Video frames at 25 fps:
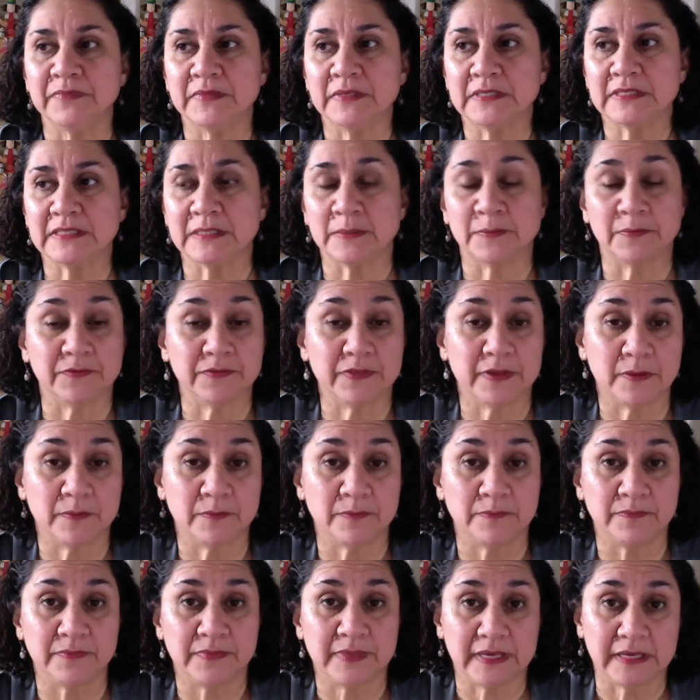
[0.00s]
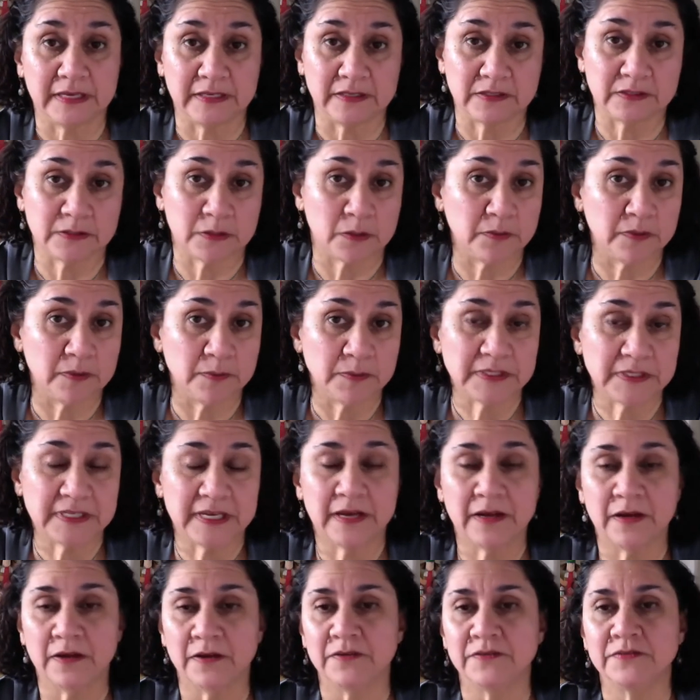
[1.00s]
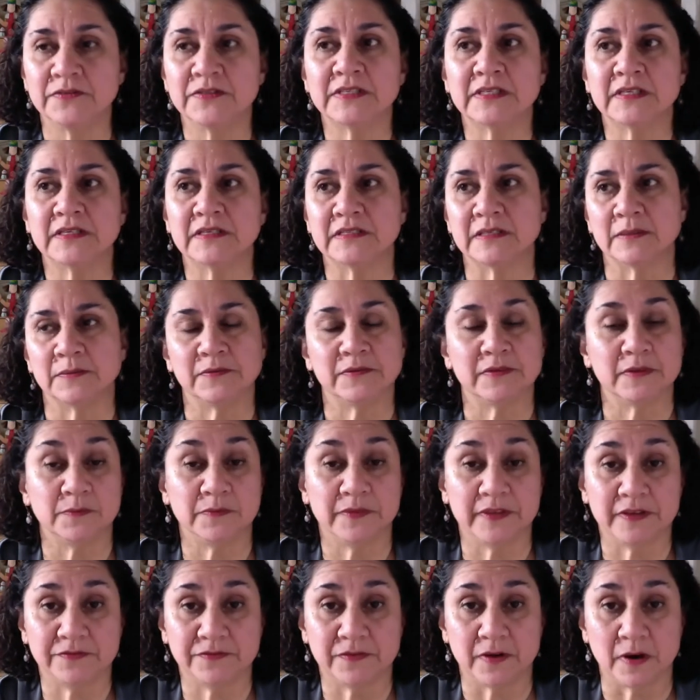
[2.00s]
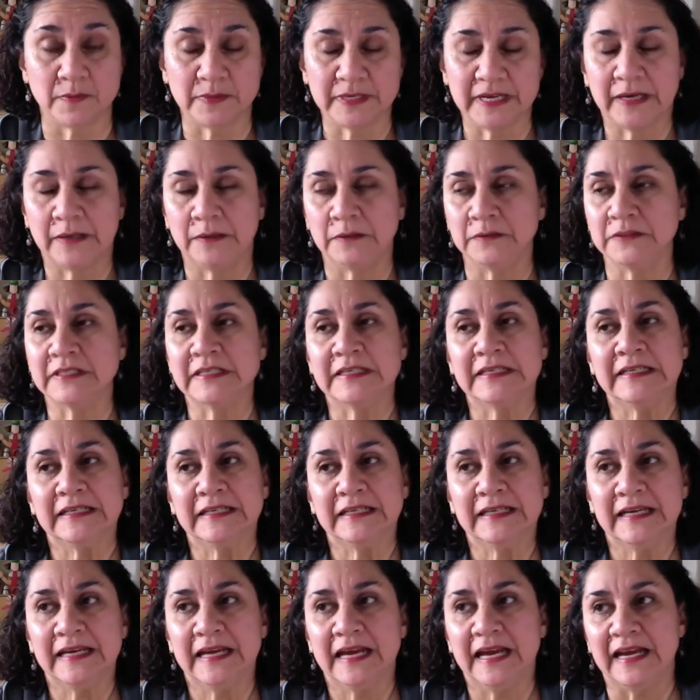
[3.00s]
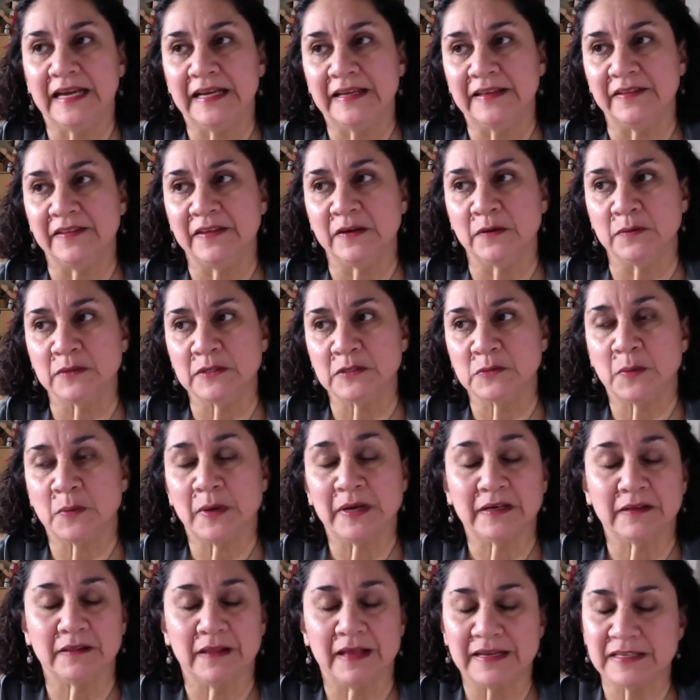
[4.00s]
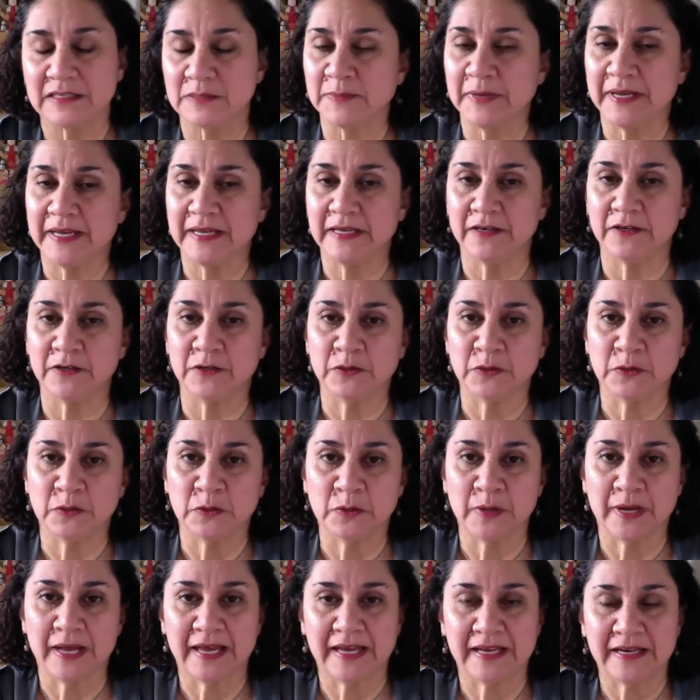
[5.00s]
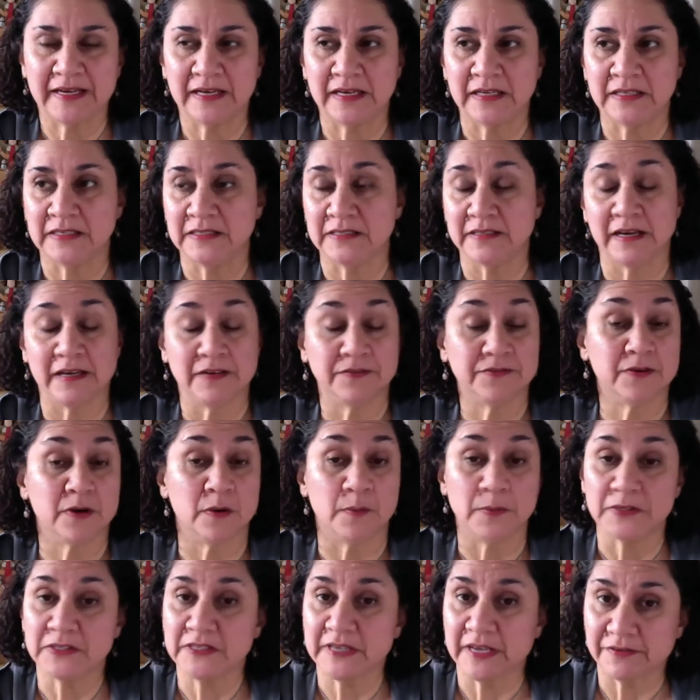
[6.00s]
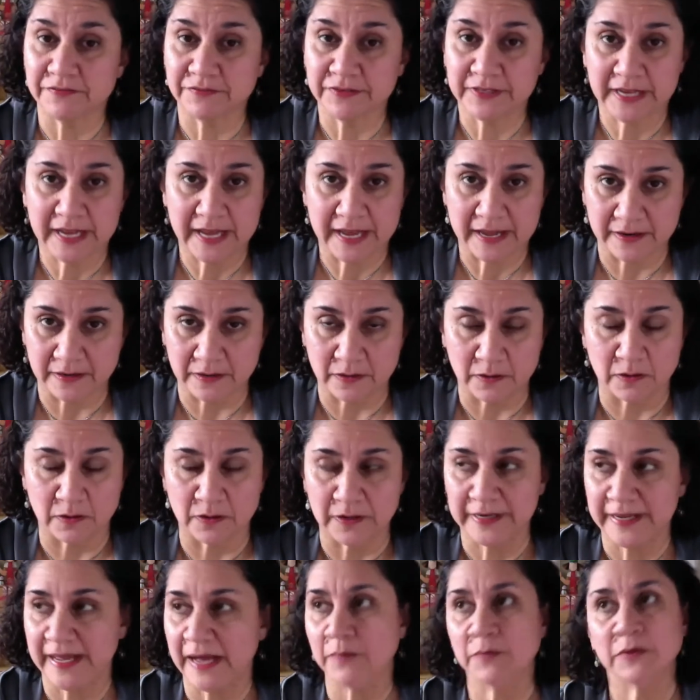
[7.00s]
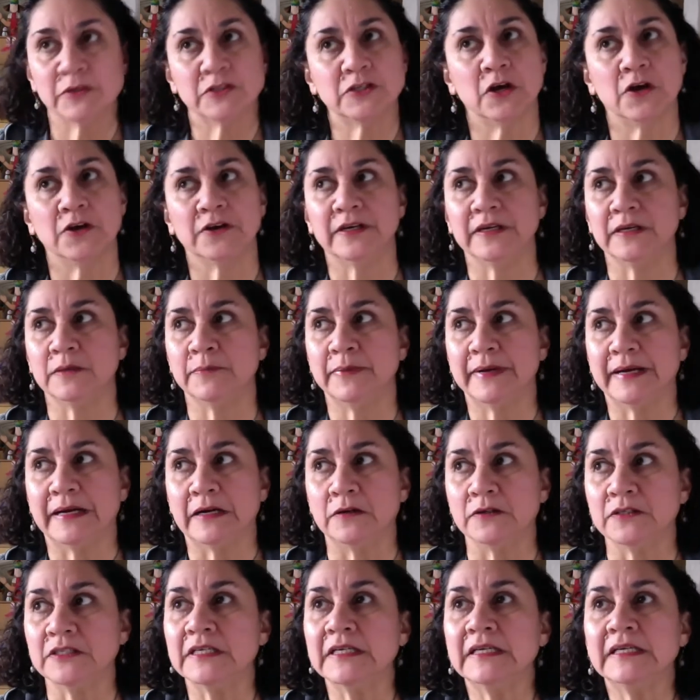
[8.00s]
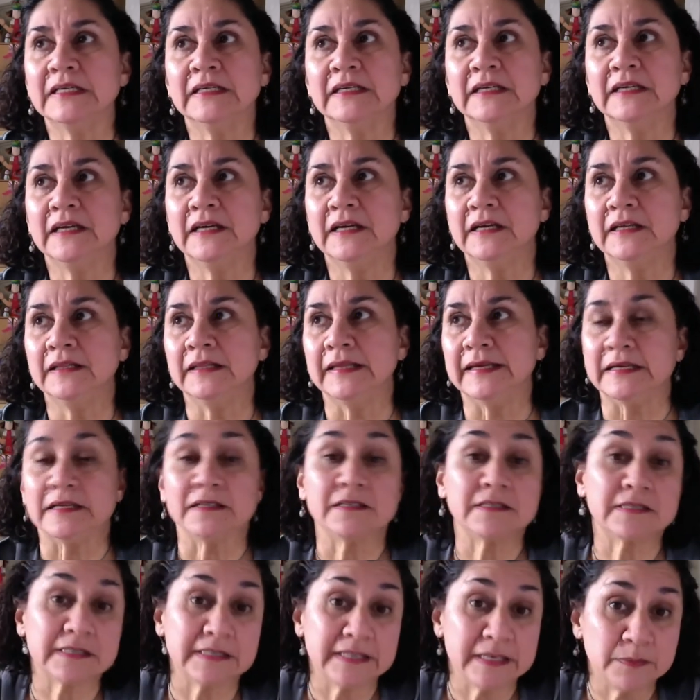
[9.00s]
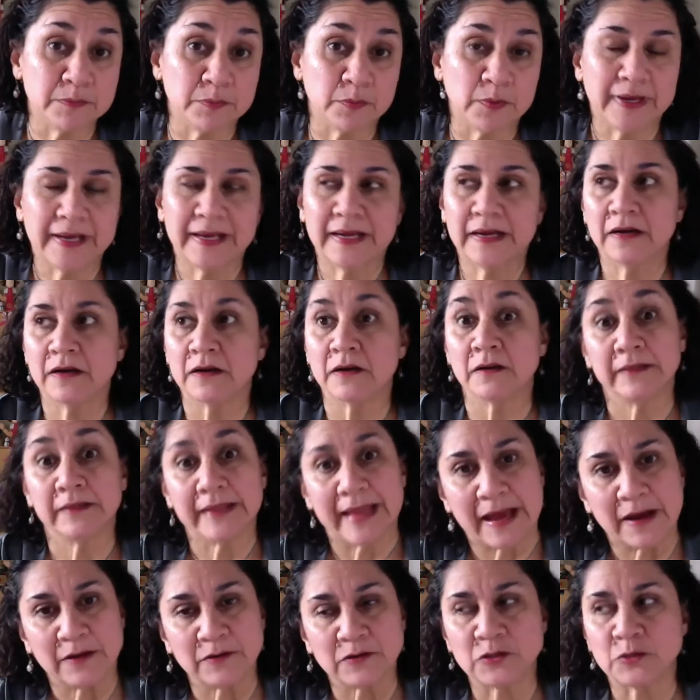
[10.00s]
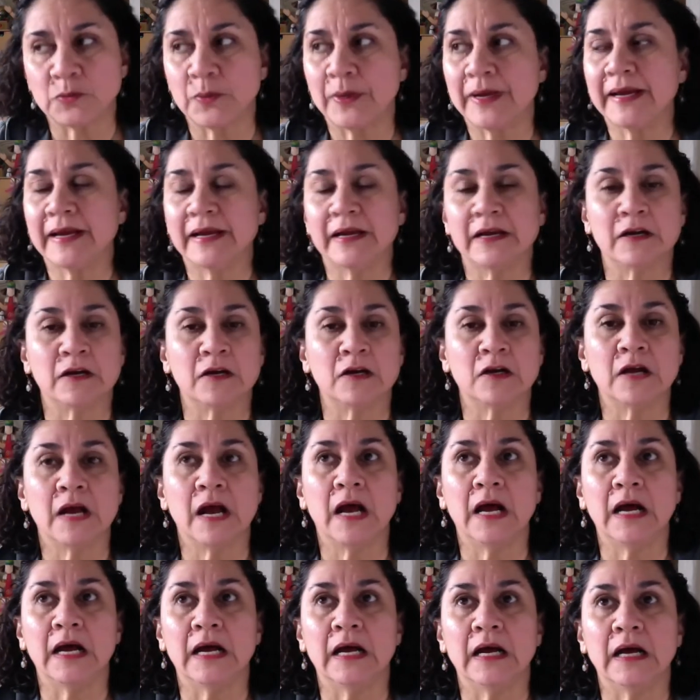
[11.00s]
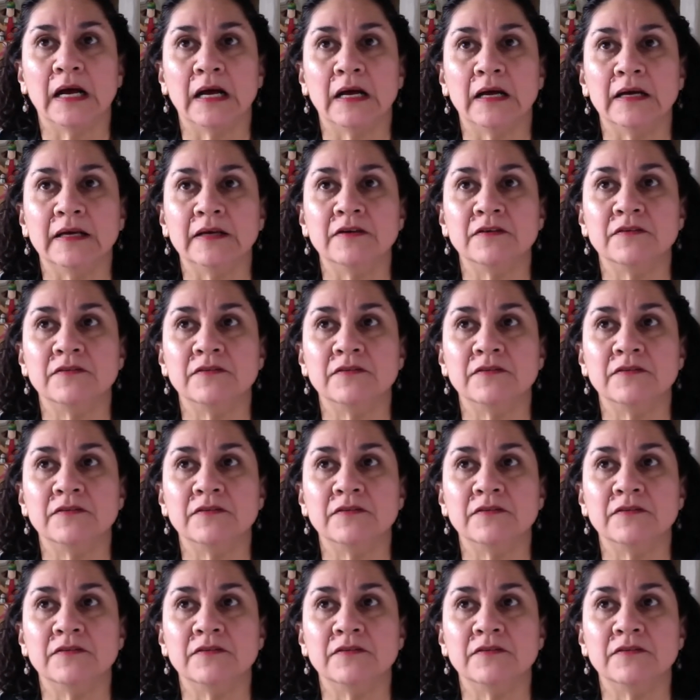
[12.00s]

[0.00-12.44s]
Some of them they sewed themselves, some of them they farmed out. And there was one classmate who had a design for almost every category. And we're talking about like sleepwear, loungewear,